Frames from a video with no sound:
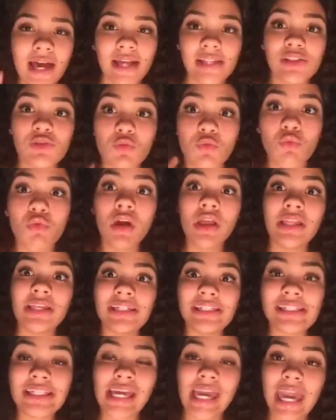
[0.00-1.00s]
That's
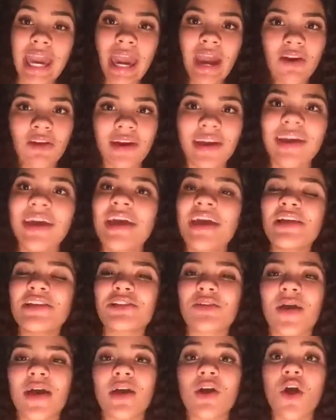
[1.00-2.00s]
really scary.
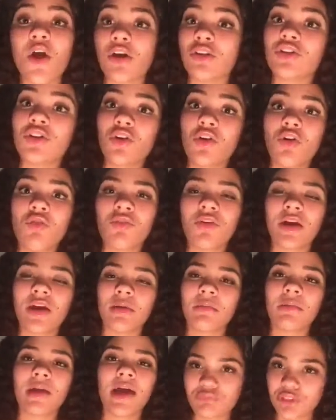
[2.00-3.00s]
So I called her over, and
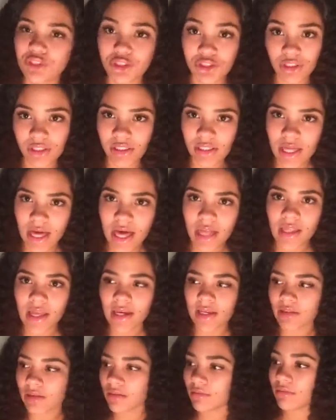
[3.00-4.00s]
I'm like, "Did you see that?
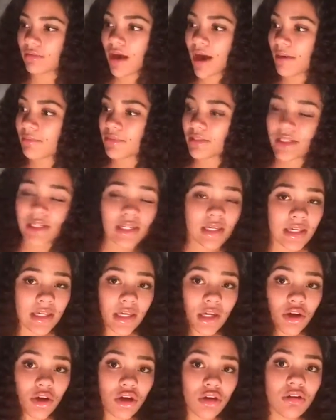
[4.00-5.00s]
I'm sitting
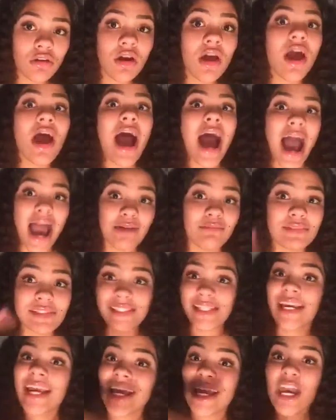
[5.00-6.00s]
here,
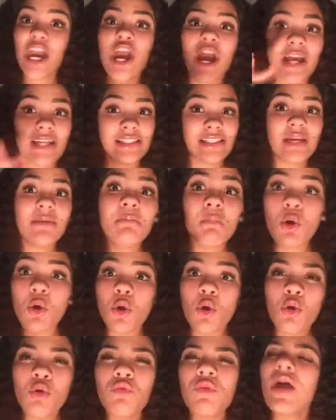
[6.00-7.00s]
I didn't
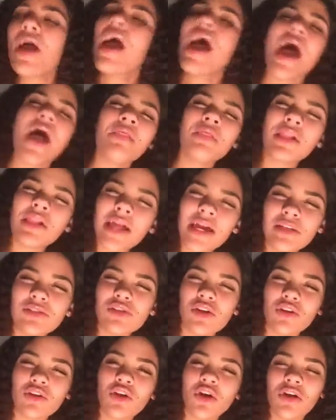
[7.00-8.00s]
move, and the light
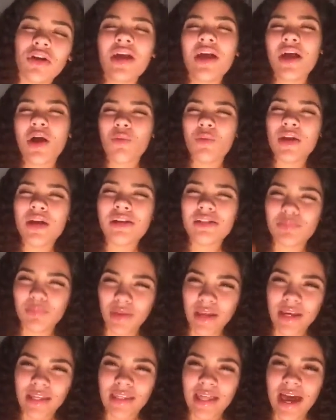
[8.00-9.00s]
turned on. Can we
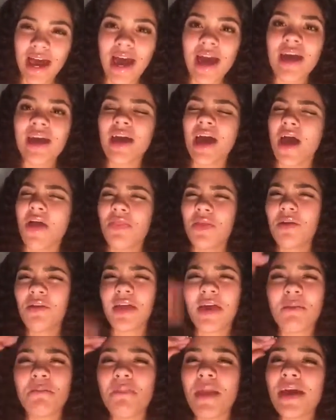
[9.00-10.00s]
explain that?" And
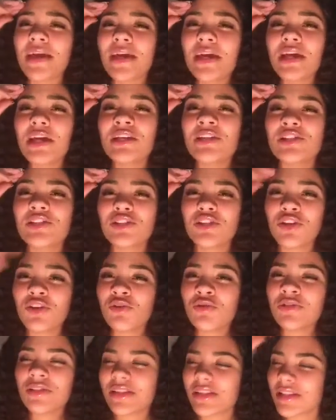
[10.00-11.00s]
they're making
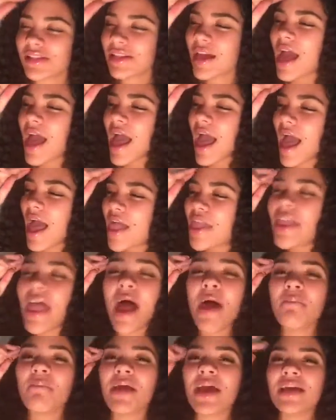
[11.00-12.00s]
excuses, and
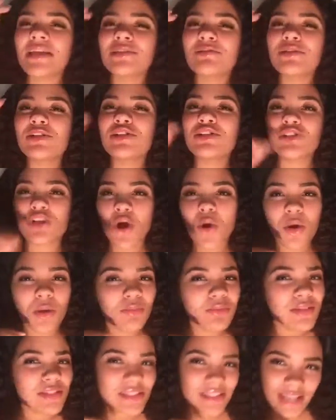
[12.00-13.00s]
that makes me so
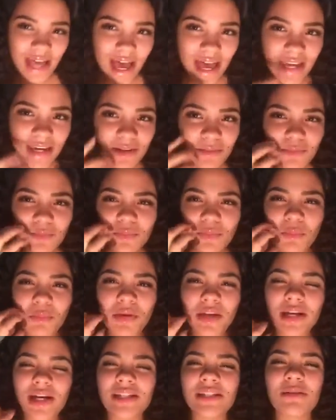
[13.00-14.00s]
upset
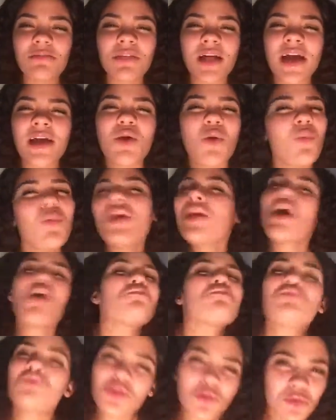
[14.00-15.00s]
because I'm we
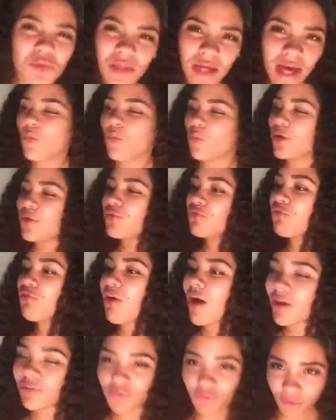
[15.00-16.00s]
don't do We
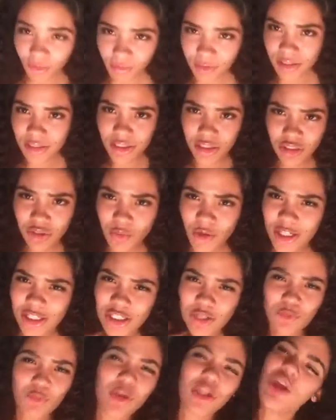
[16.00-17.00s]
run from the
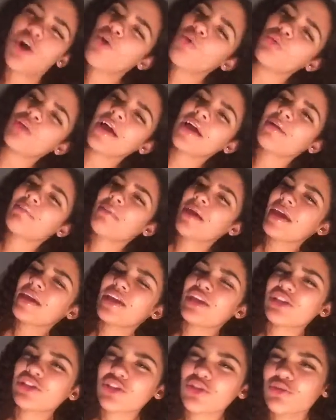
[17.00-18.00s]
situation. We don't make
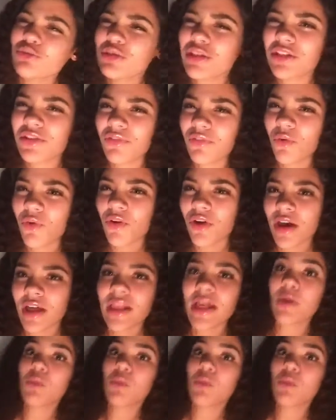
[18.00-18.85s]
excuses for it.